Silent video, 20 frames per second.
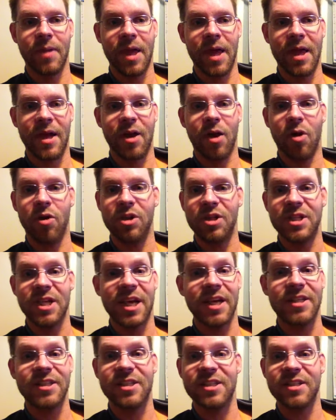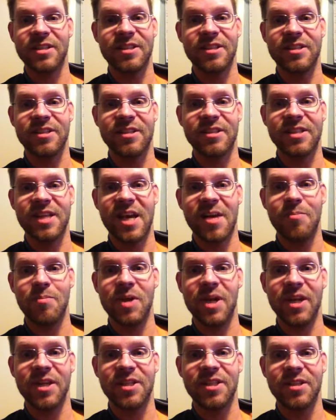And all it takes is 10
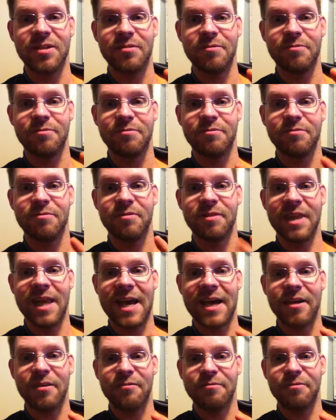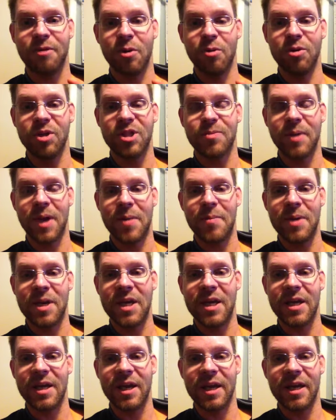minutes of lack of focus by
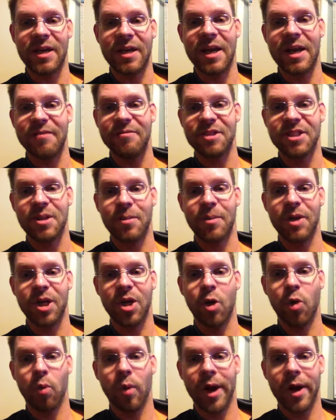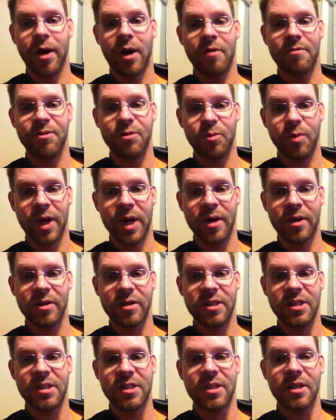me, and I can have somebody go right off the
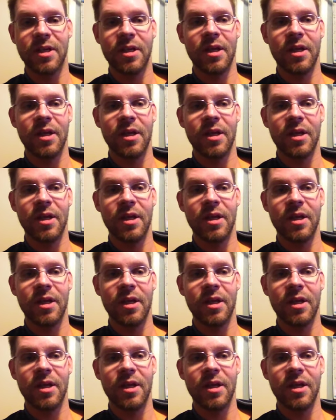rails.